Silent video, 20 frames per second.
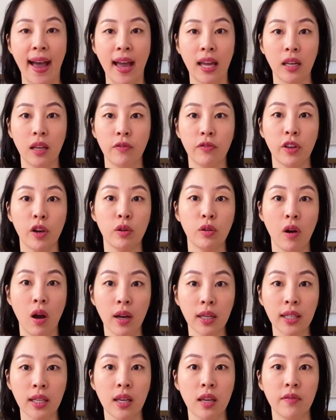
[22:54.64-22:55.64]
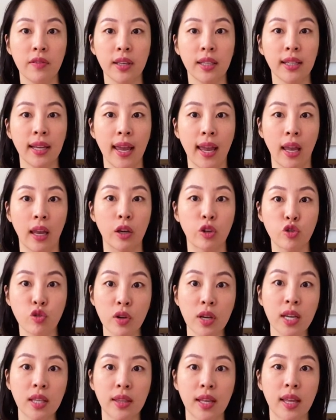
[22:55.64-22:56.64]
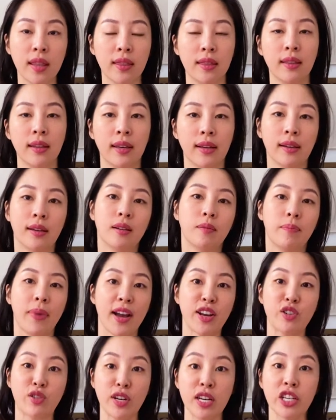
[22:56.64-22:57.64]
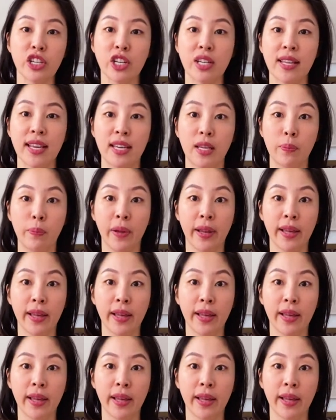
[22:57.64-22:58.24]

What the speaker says: And if they're not given a treat, then by tradition, they can